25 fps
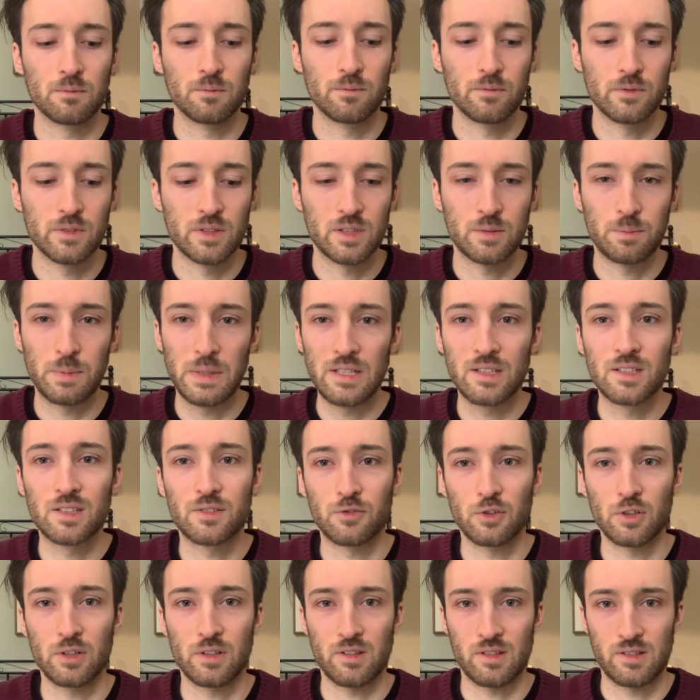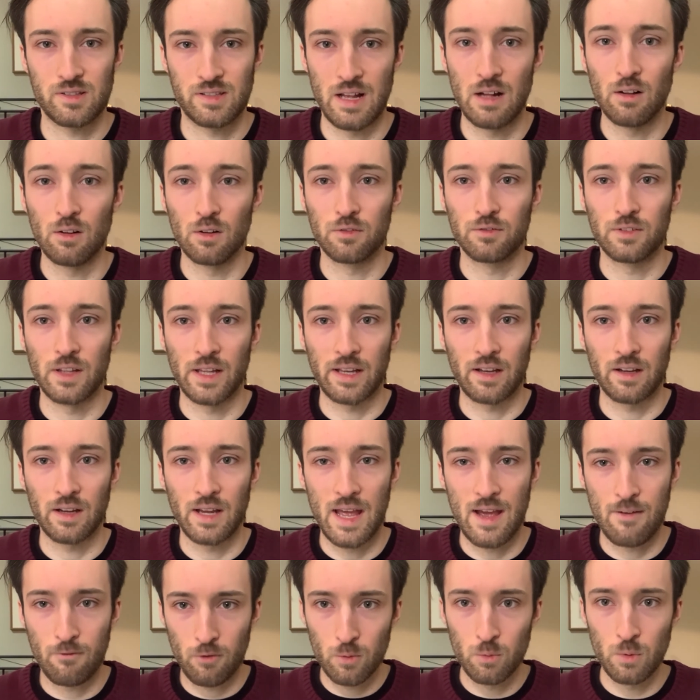speaks for itself. Like,
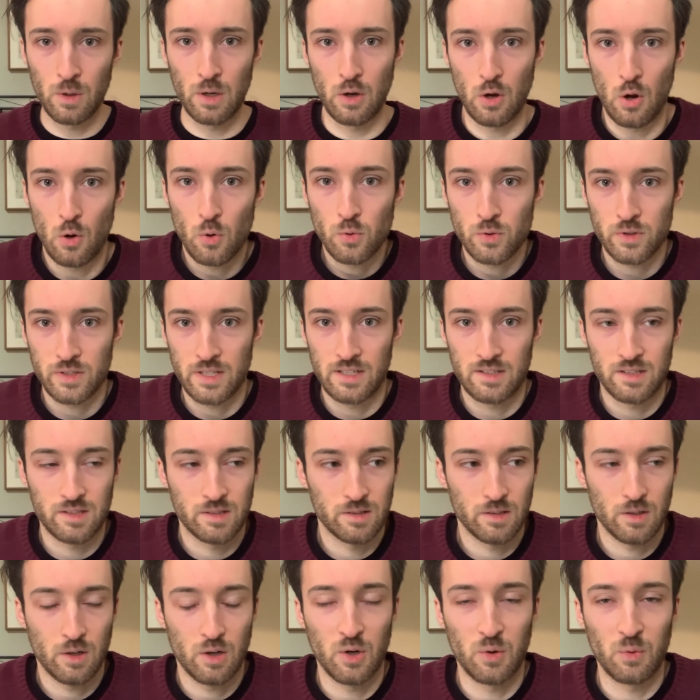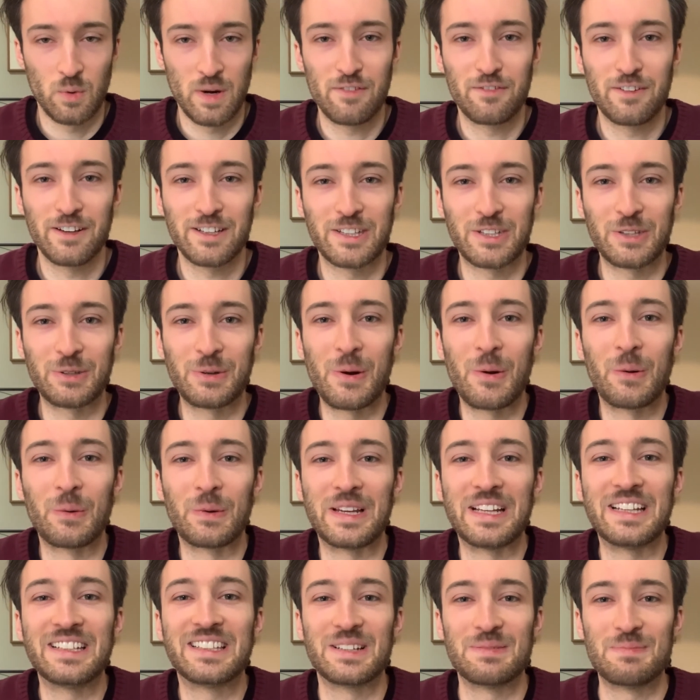everyone knows it's horrific. You don't
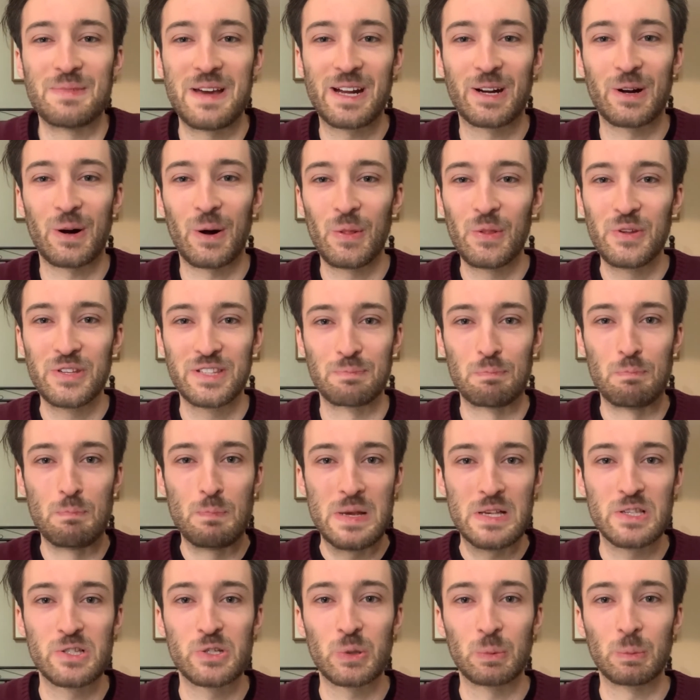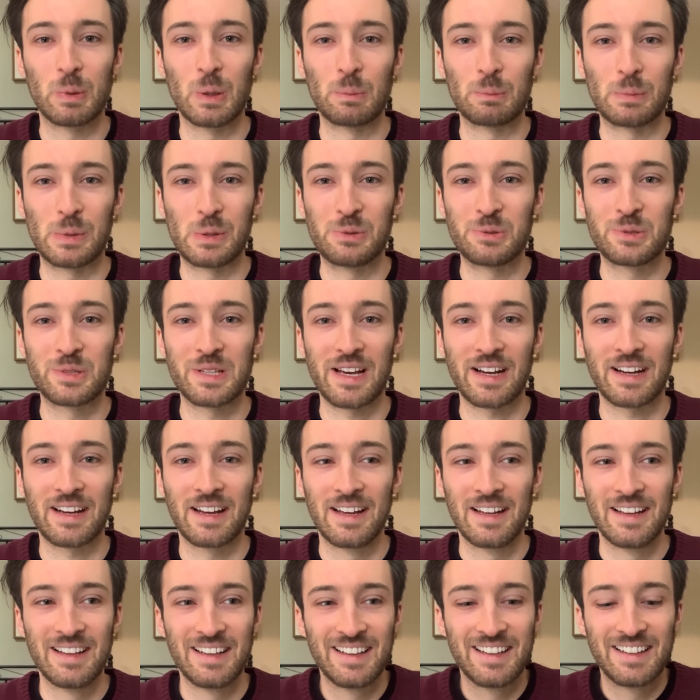need to make all this miserable music.
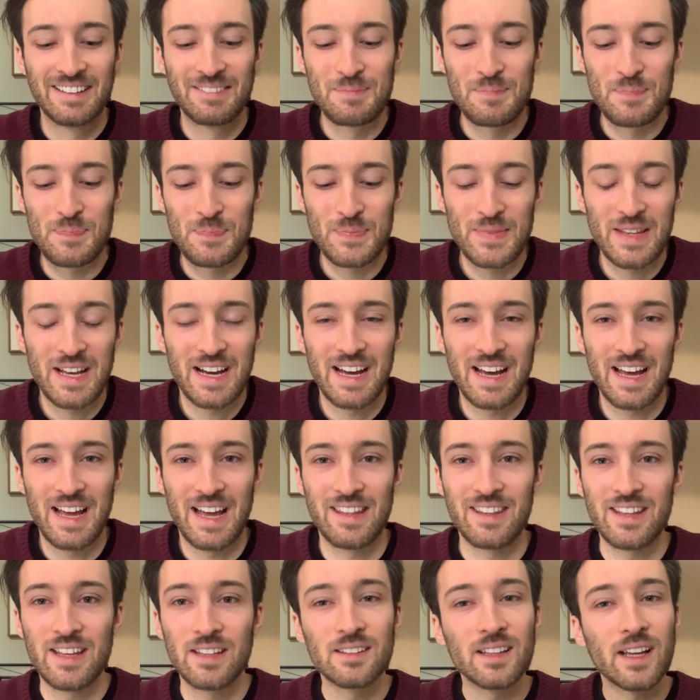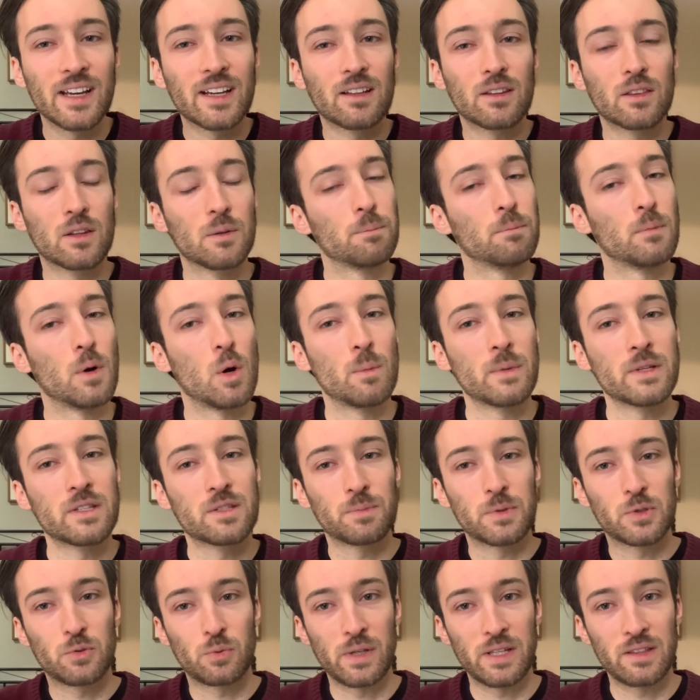And then, like, the moments
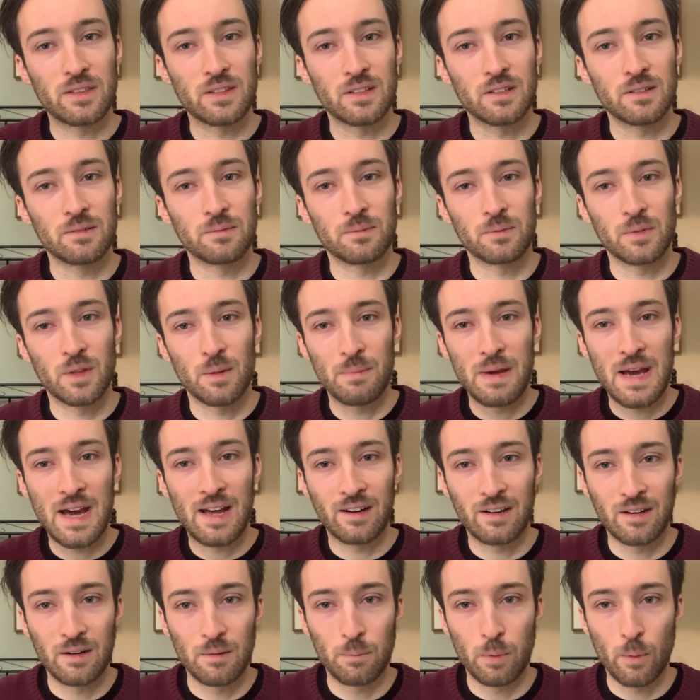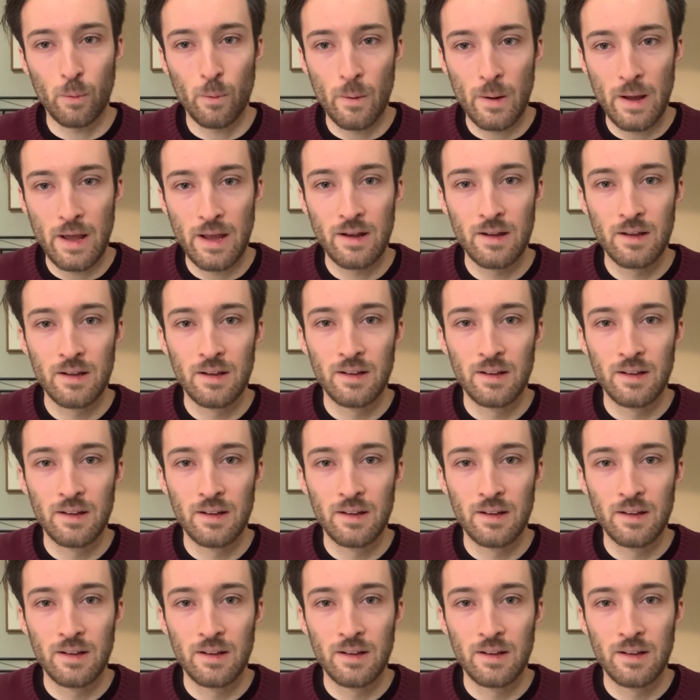between the man and a boy,